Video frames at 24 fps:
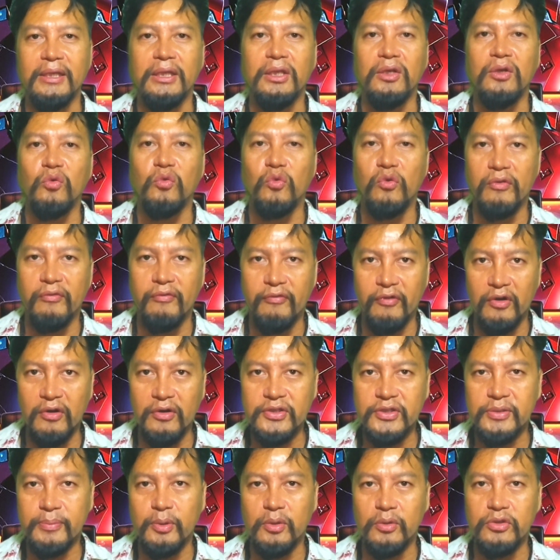
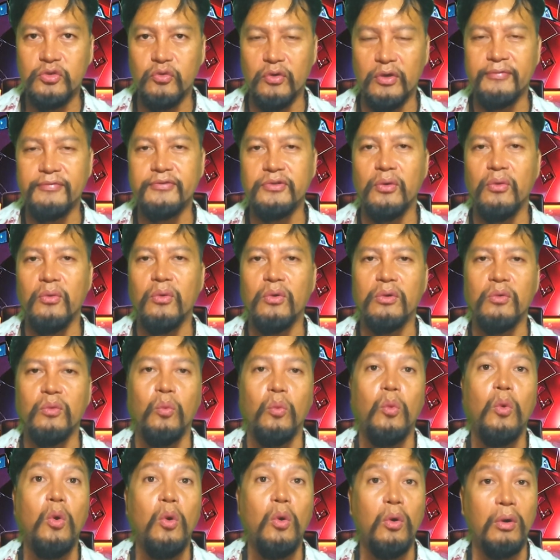irreversible drift toward
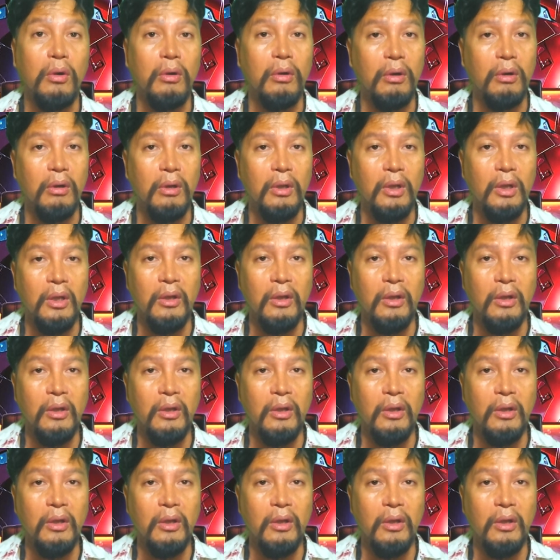war,